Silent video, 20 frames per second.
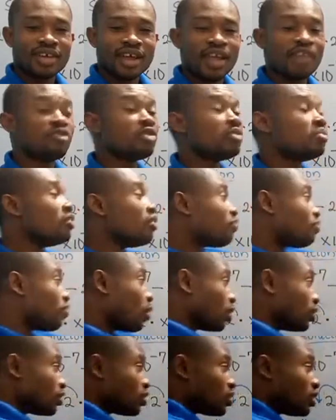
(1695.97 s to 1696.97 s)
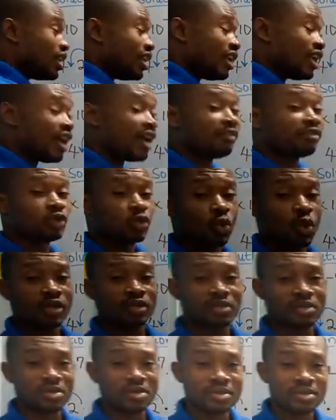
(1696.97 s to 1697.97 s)
And if you move point to the left
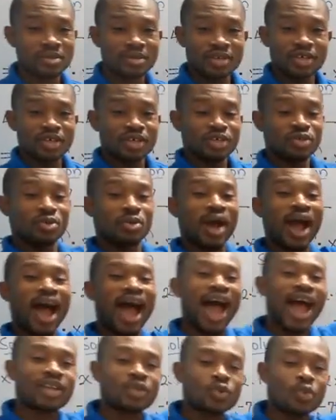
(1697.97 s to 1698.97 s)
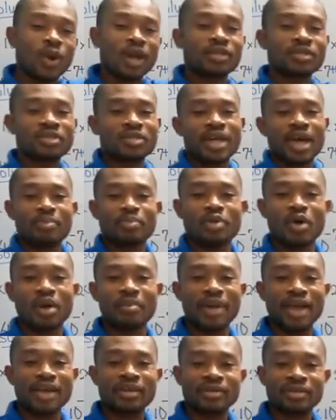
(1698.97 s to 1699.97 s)
once, you add 1 to that power
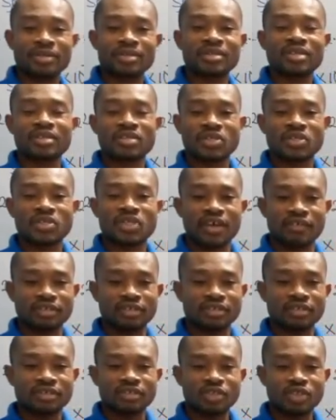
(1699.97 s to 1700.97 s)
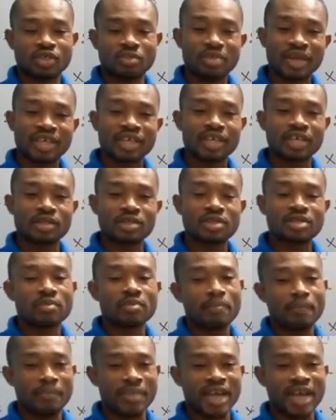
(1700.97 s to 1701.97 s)
minus 7 to make it
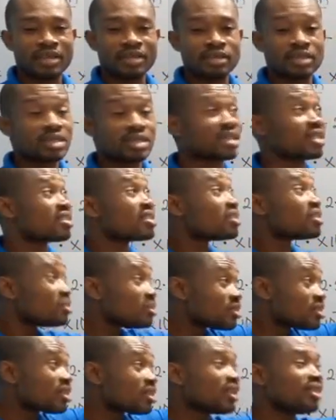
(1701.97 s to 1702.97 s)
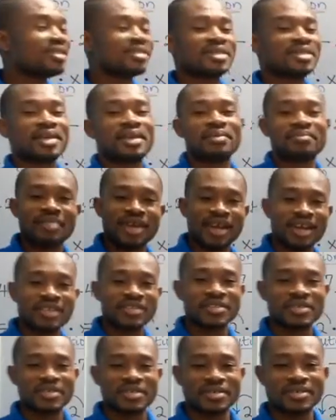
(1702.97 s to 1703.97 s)
minus 6. You still get the same
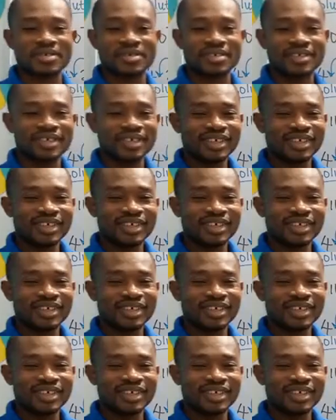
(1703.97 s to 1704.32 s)
answer.